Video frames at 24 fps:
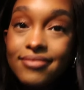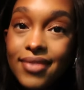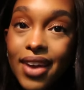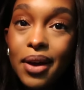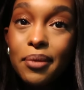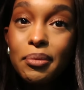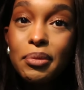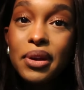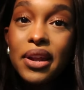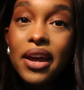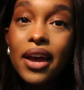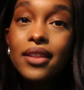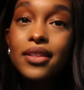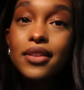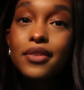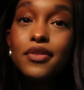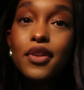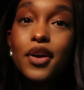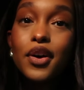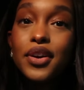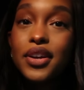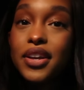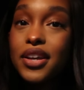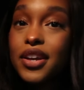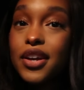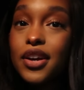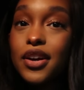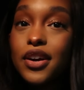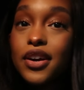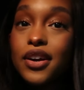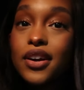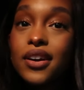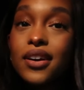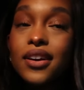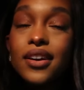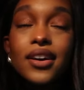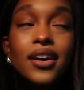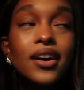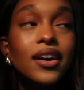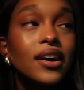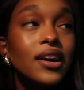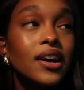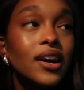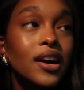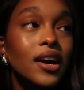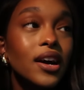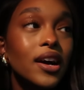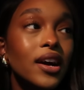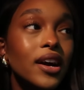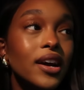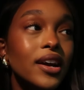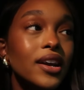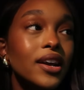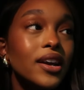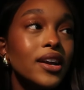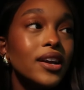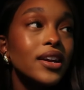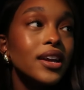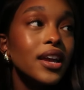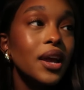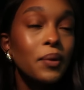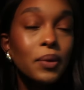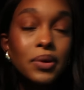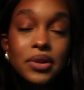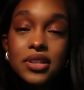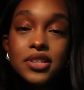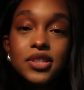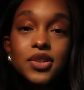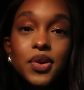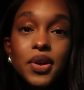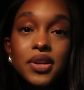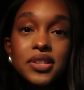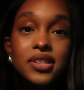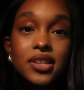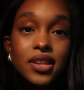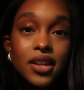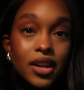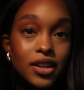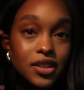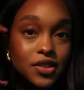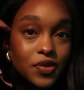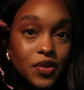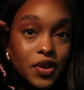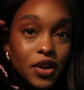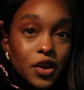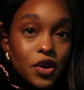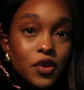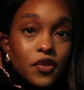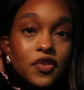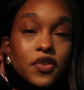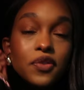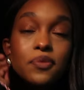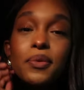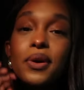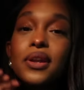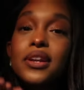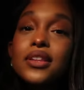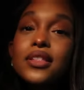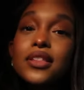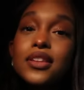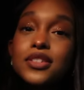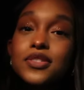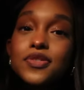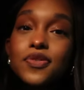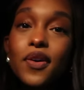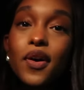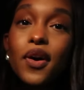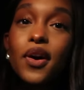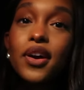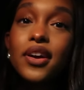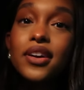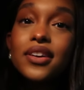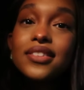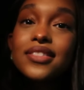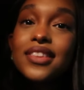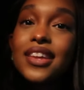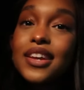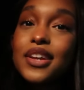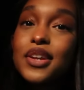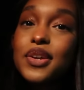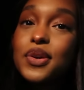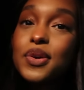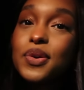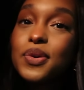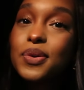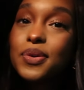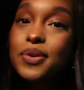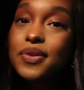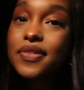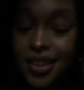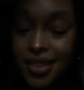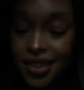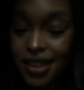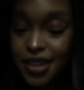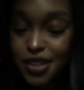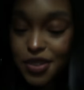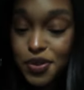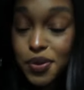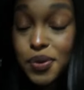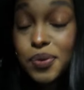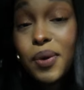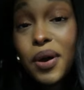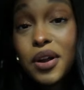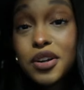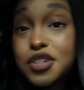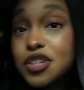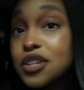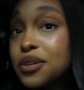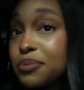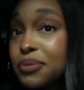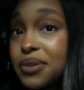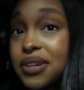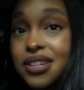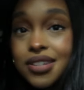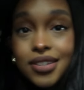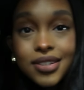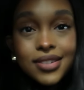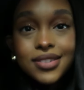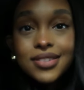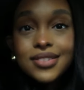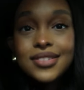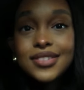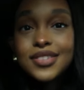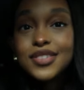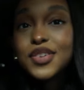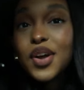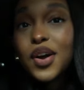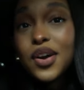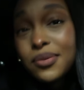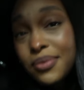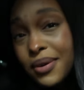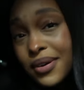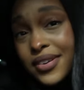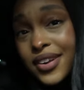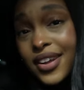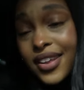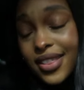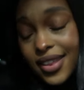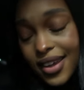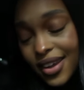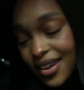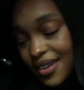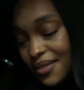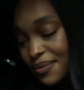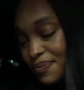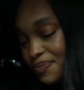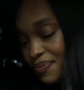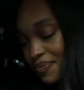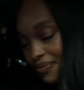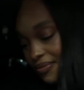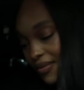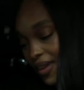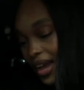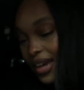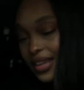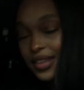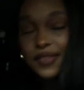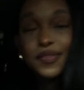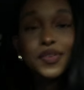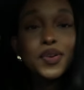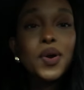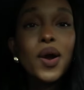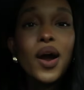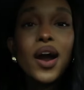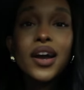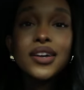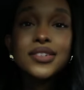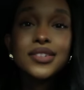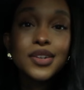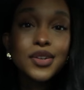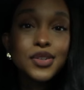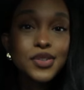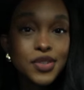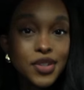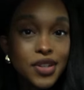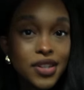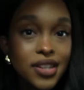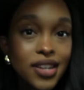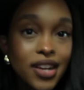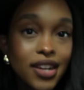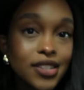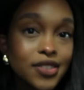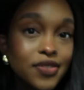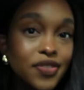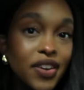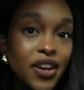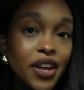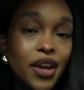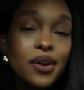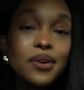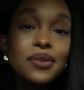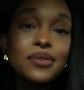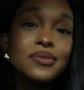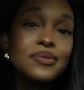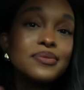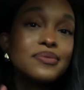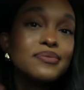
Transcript: I'm gonna end the vlog here. I can't wait to see you guys in the next video. If you've made it this far, thank you. Thanks for watching me just talk about nothing. I love you guys, and I'll see you in the next video.